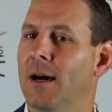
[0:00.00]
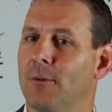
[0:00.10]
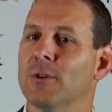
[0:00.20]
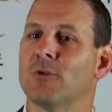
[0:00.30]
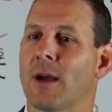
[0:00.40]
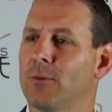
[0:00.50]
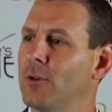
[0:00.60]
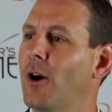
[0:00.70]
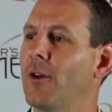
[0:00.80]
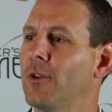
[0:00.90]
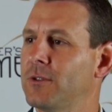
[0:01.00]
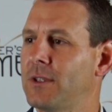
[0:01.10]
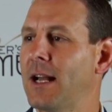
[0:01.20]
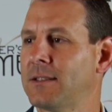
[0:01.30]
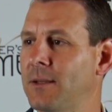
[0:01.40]
With Tranquil gone,
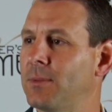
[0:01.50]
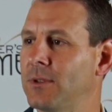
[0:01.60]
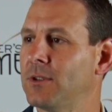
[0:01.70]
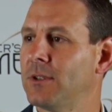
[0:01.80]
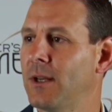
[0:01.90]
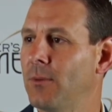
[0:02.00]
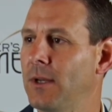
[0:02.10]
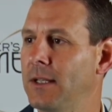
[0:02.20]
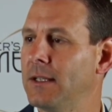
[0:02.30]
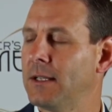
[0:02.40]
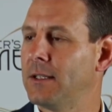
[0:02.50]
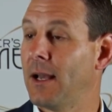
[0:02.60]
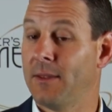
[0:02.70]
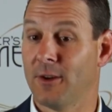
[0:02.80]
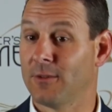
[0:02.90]
that's the position that we need to
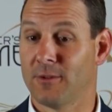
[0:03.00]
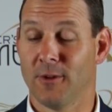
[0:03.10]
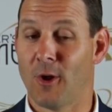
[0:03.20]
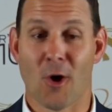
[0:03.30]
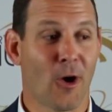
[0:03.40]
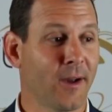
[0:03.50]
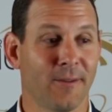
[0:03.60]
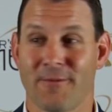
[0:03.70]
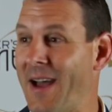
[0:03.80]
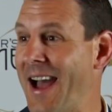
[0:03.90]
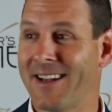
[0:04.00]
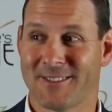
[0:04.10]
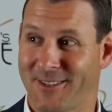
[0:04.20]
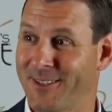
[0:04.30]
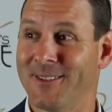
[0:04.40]
contain. They're long and
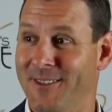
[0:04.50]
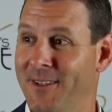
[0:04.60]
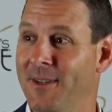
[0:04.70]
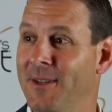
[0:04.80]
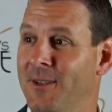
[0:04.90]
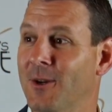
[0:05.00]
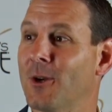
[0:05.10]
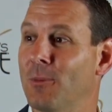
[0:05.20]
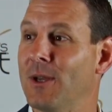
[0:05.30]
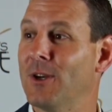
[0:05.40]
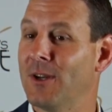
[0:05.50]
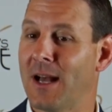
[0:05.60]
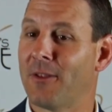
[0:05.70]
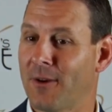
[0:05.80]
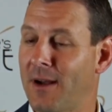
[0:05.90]
fast, and they're gonna be good.
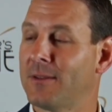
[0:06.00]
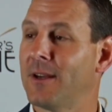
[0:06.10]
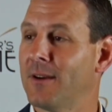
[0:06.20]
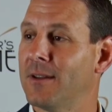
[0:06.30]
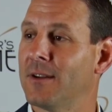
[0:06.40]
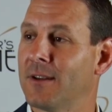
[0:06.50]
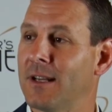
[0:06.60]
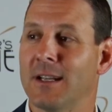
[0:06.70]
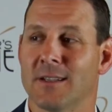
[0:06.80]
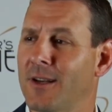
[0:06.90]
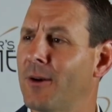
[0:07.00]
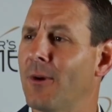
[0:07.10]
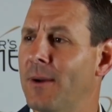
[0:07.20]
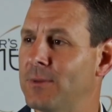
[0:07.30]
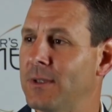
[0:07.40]
Now they're out there, and they're gonna get a ton of
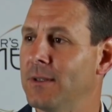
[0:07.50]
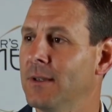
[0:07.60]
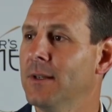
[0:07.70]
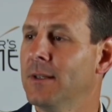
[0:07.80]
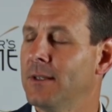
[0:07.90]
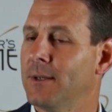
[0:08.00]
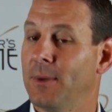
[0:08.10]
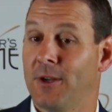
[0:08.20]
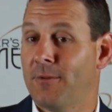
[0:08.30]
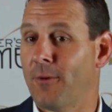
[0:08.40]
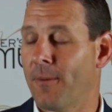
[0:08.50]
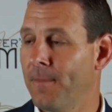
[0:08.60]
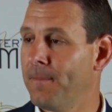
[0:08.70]
reps, and it'll be good for them.